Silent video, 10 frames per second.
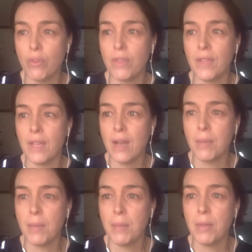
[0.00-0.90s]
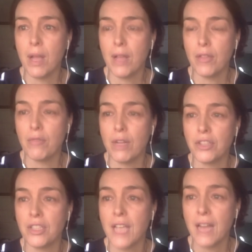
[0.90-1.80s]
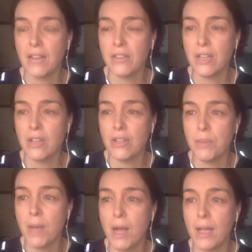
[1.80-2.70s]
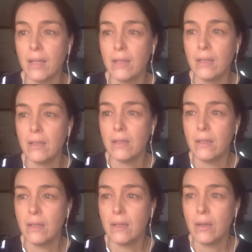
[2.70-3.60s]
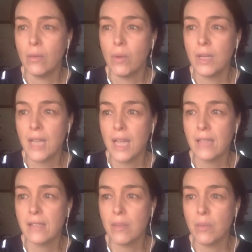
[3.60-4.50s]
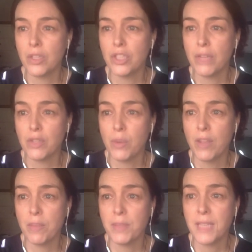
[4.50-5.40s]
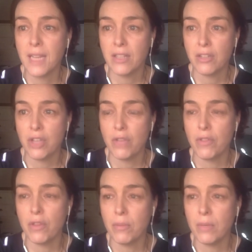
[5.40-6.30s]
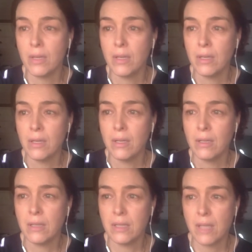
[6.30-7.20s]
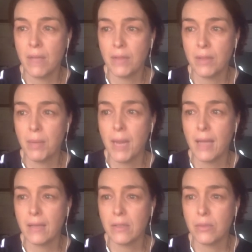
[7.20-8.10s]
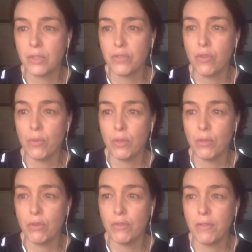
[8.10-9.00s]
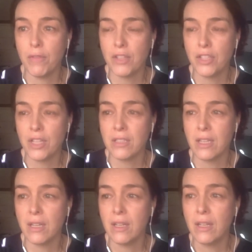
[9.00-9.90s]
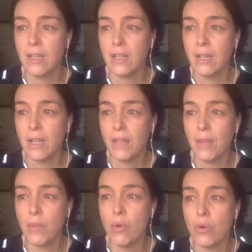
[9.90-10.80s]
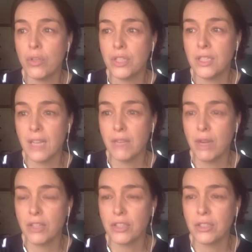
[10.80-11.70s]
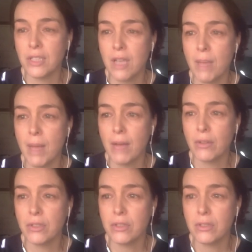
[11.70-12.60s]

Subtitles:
that the young people heard the Russian cannons close by. One day, someone shoveled away the potatoes over them, discovered the planks which formed the roof of their shelter, and they were ordered in Russian to come out.